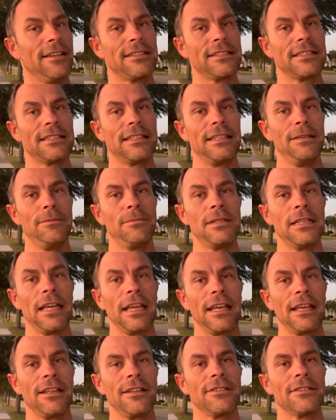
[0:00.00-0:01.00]
just keep
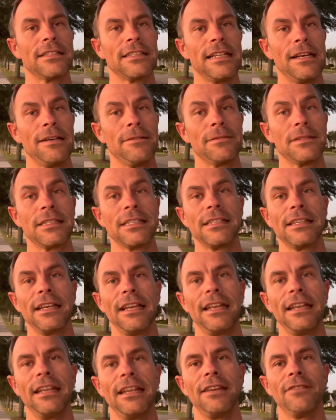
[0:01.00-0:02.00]
taking those steps
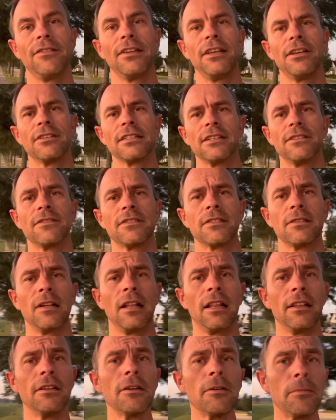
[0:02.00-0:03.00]
and giving yourself a
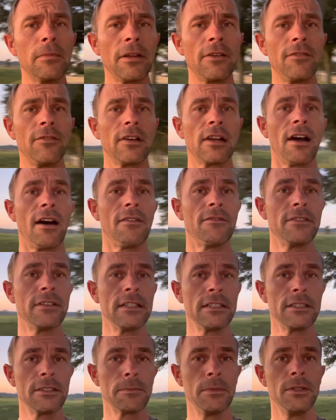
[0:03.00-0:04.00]
little bit of a
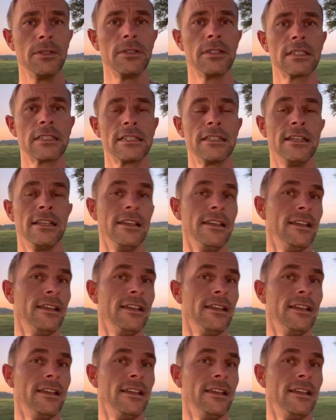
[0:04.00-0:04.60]
confidence boost,